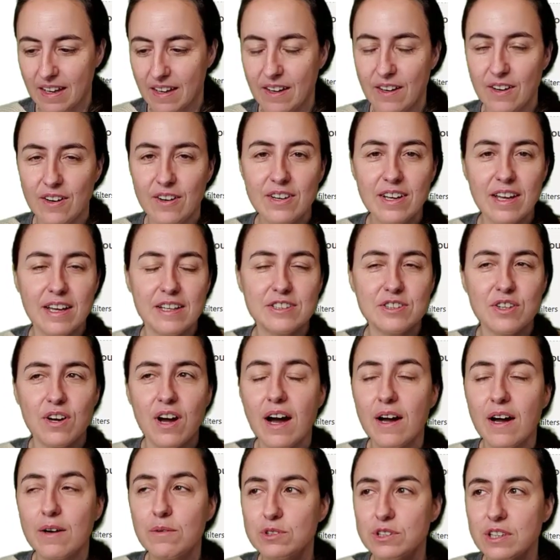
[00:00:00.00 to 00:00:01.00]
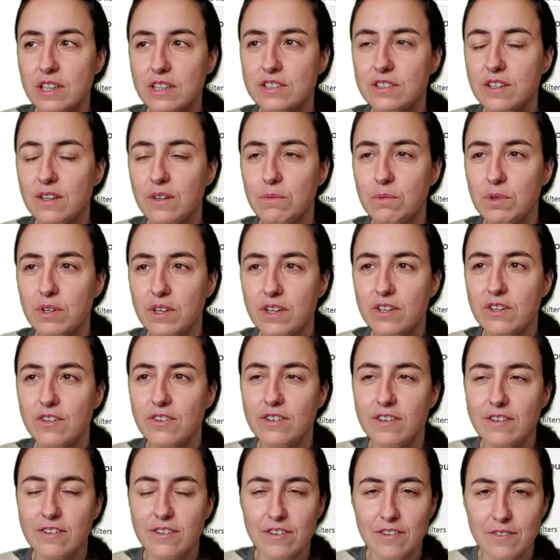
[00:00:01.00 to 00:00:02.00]
Okay, so I was actually working on
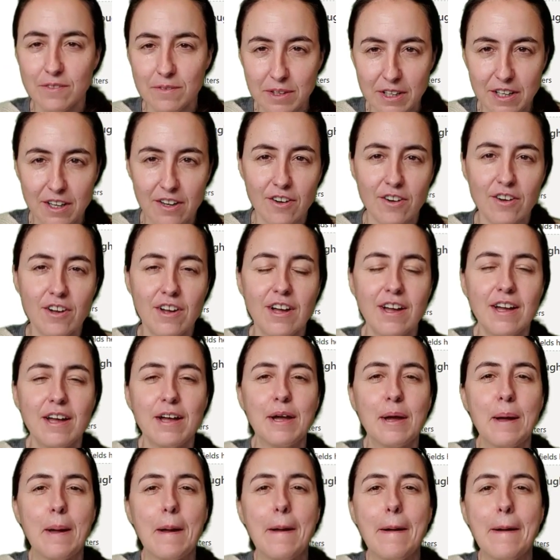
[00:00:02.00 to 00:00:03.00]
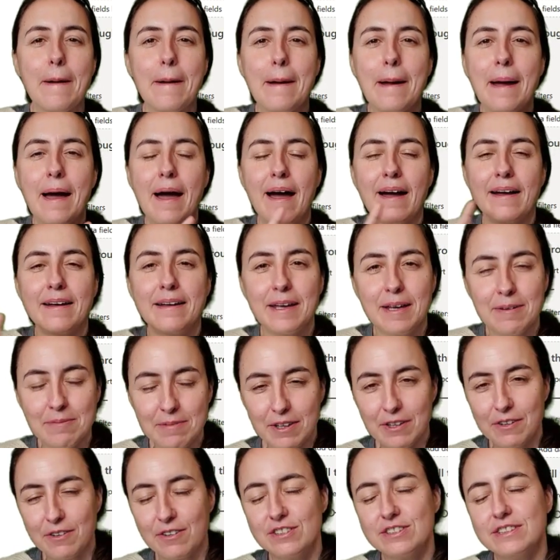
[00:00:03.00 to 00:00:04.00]
another video and came
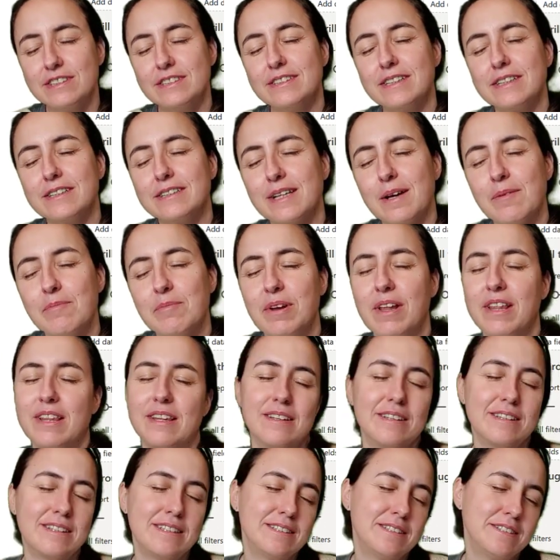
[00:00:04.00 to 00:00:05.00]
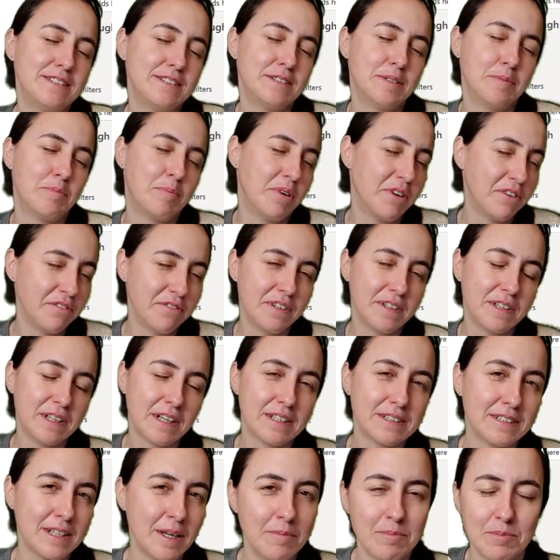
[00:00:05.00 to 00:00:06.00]
across this example. I thought this is a perfect
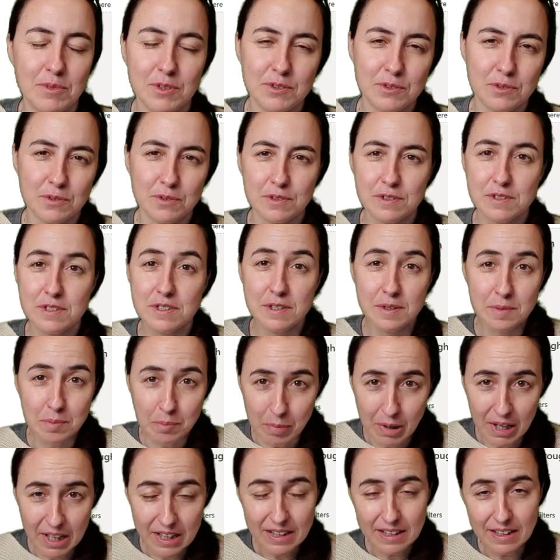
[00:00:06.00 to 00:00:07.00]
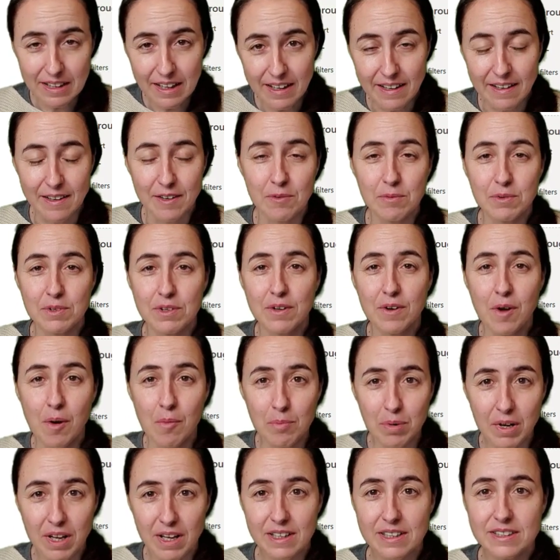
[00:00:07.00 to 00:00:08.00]
example to explain what the
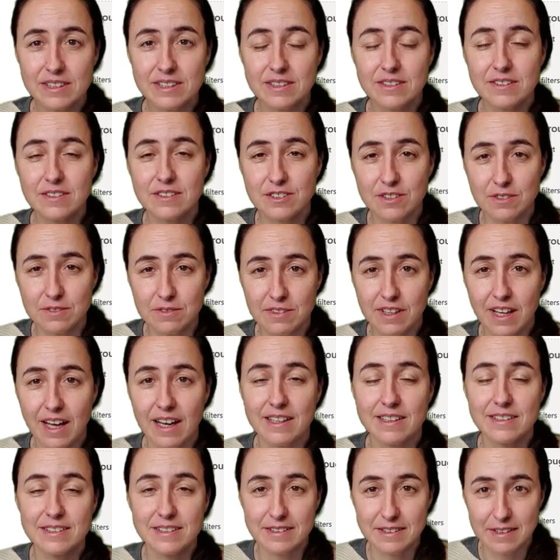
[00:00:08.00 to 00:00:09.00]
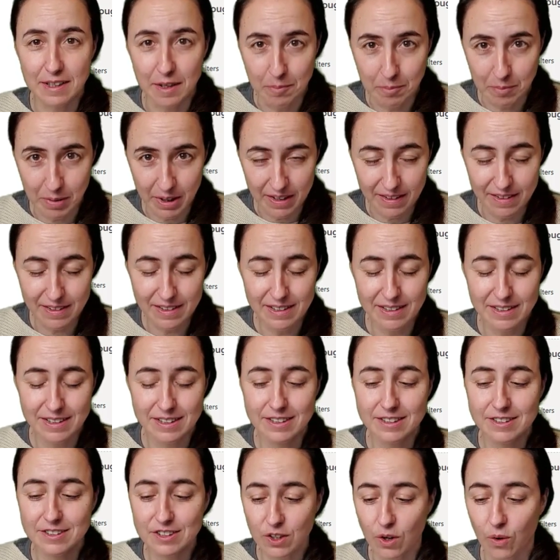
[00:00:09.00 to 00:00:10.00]
complexities of DAX can be.
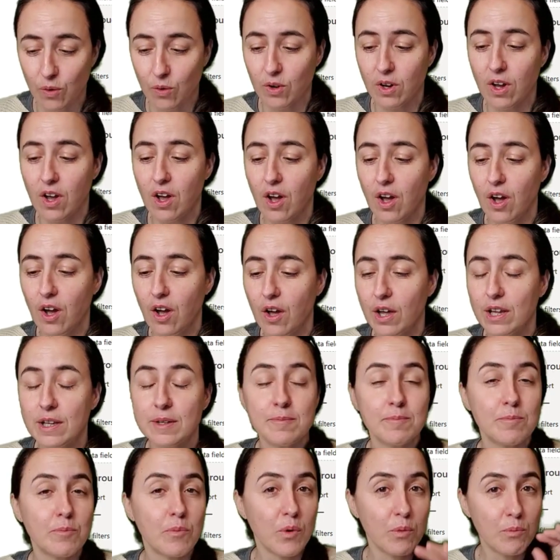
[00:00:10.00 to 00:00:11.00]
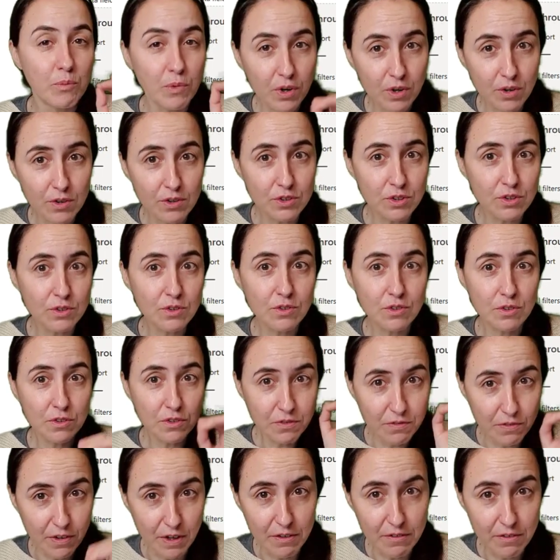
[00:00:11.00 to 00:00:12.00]
So we're going to do this
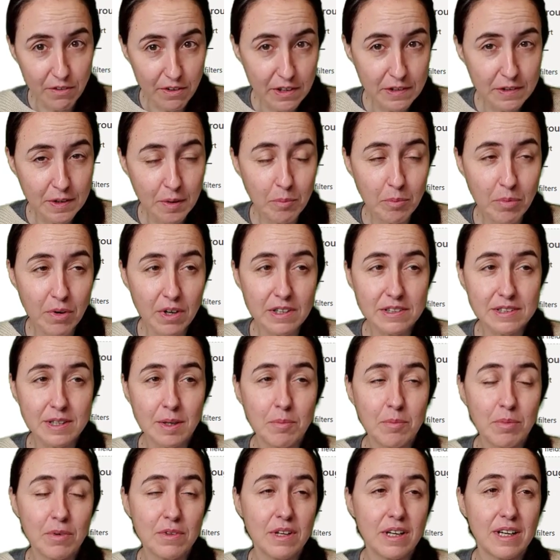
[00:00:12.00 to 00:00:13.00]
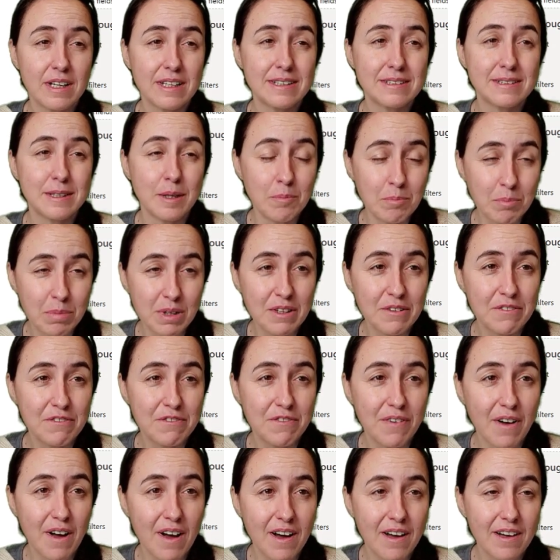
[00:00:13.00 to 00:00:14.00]
very, very simple example that
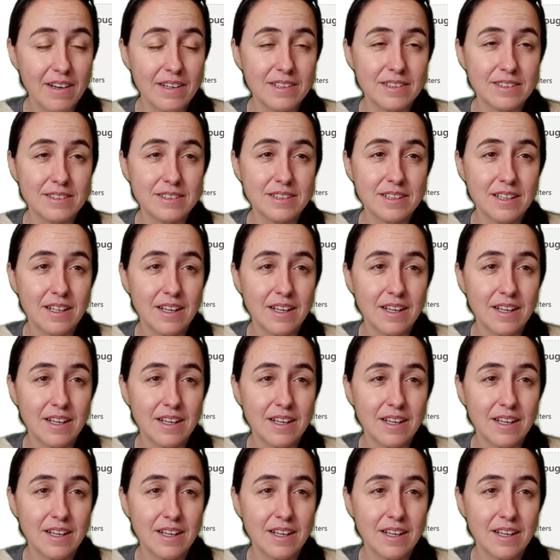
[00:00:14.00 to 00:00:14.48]
exemplifies